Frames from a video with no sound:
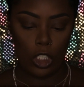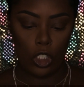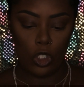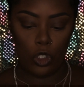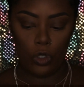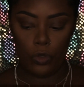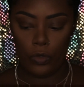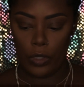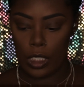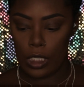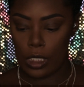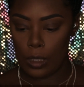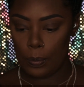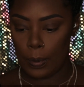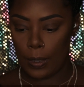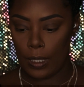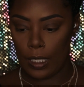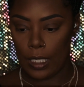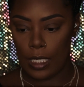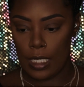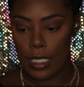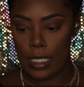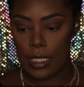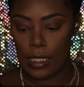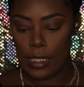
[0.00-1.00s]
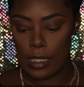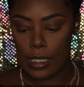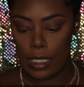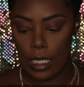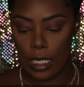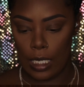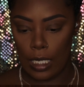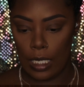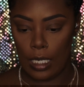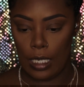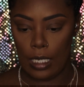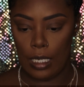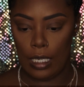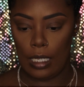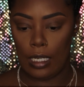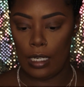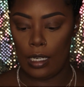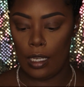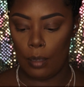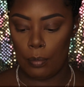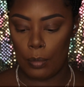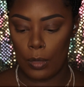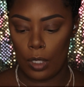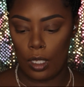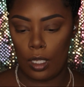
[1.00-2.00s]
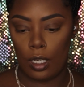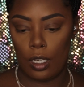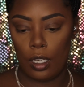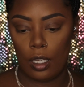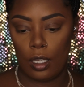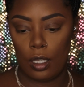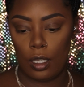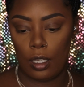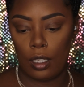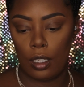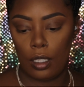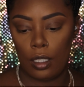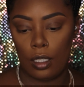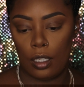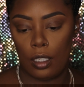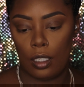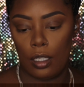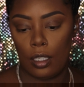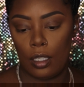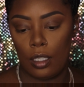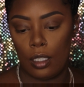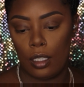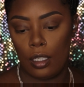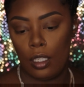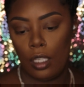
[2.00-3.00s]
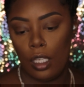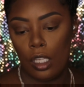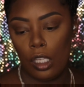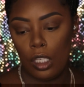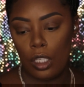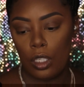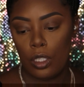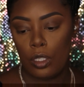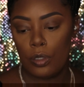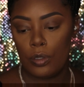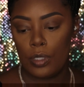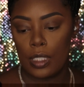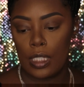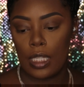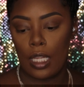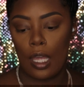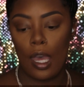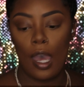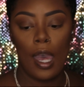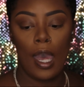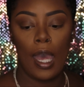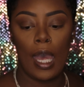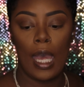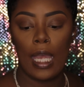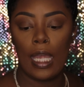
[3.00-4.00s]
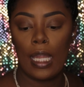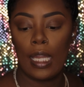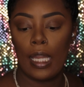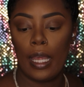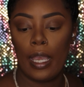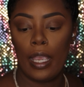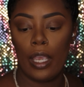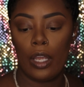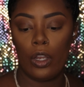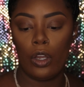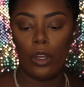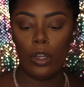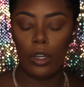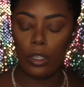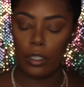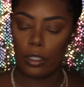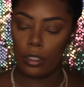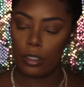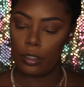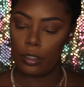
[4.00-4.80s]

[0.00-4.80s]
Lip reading: Juvia's Place, and I'm gonna use the highlighter.